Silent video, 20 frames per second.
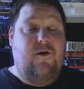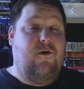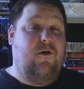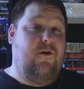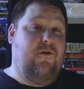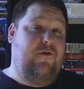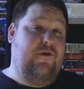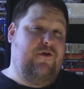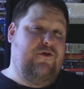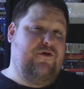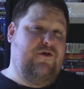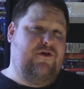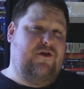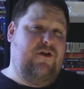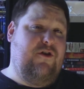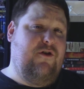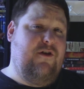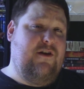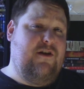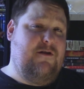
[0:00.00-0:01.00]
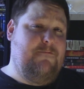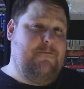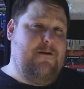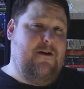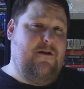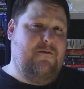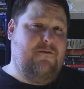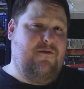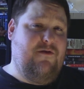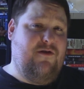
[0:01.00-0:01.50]
or if you're just curious
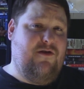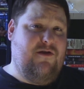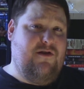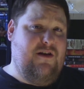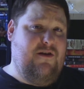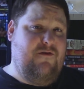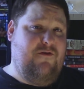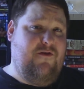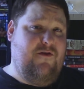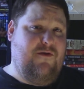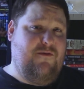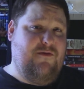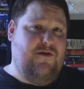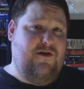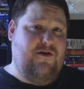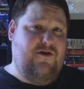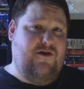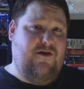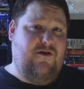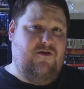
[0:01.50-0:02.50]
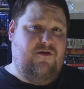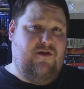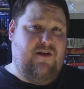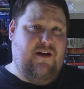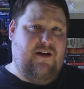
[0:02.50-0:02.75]
about snuff films in general.